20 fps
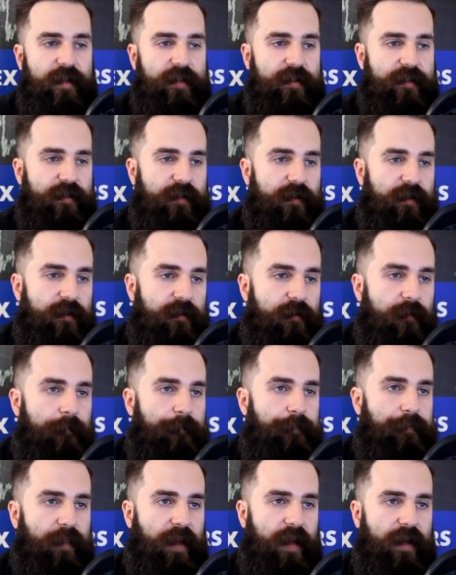So
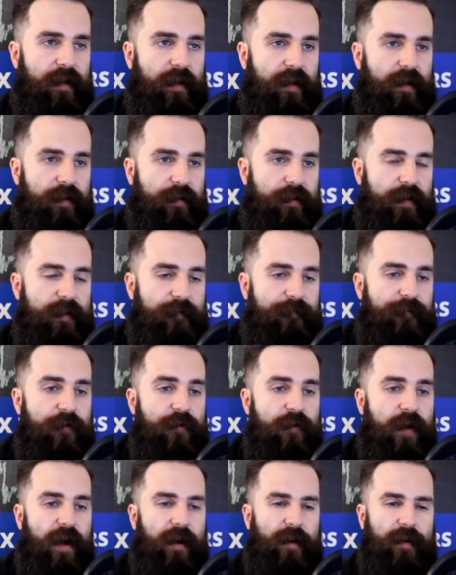uh, if
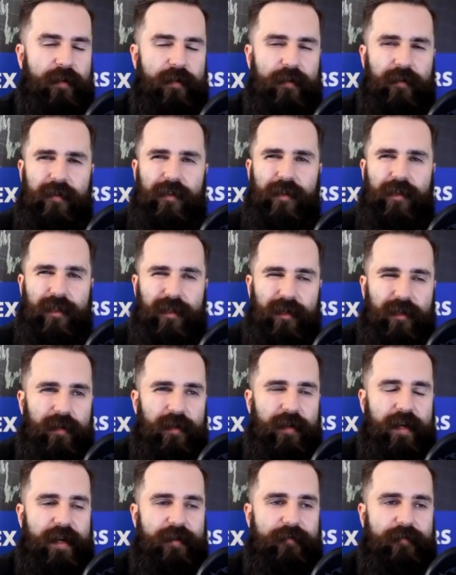you are not sure